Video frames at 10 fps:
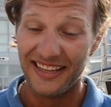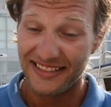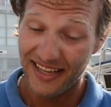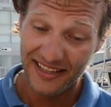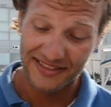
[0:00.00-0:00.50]

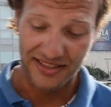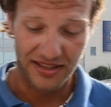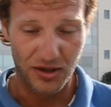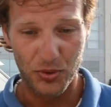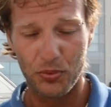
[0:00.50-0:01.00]
Yeah,
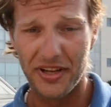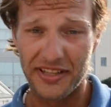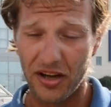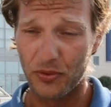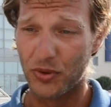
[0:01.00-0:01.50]
so we
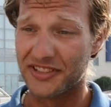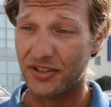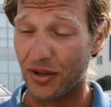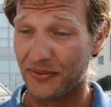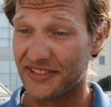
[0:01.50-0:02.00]
went out with the
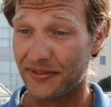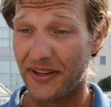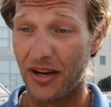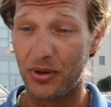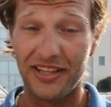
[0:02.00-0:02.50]
Dolphin
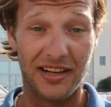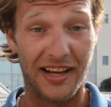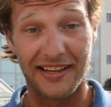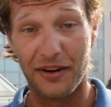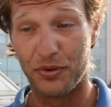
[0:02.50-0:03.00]
Safari
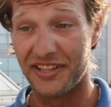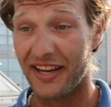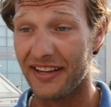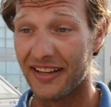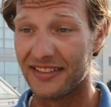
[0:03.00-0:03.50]
like every
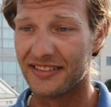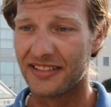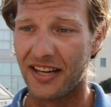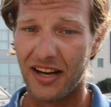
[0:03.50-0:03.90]
day, and